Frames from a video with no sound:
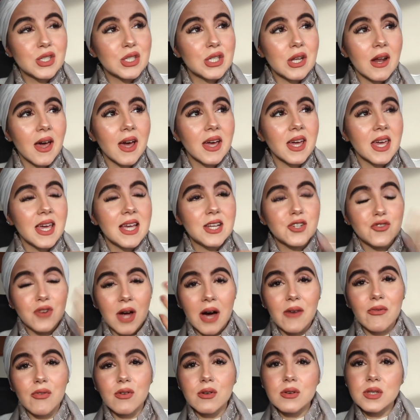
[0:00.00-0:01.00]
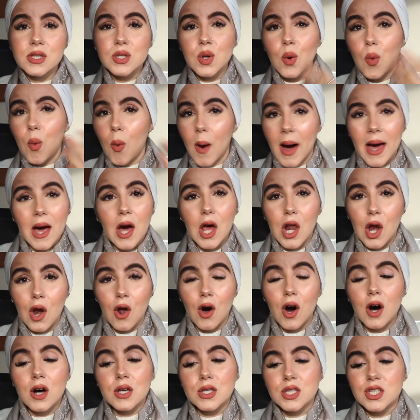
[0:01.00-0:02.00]
So like, he travels quite a
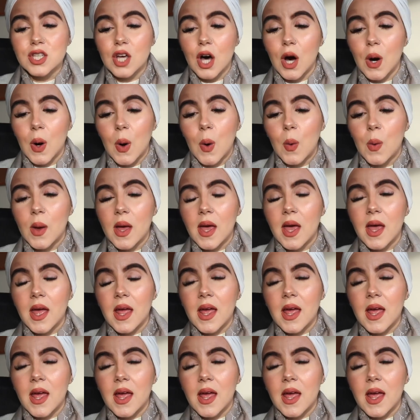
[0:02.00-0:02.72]
lot, so